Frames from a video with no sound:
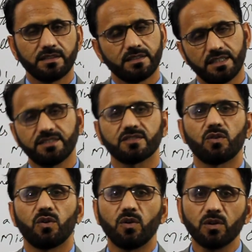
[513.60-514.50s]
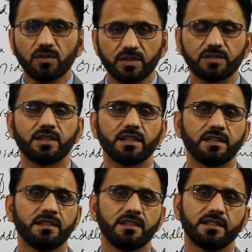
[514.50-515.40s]
That's all for
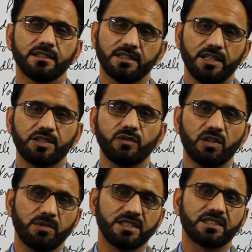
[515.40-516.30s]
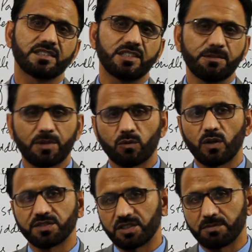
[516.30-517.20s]
today. Thank you very much. Keep on watching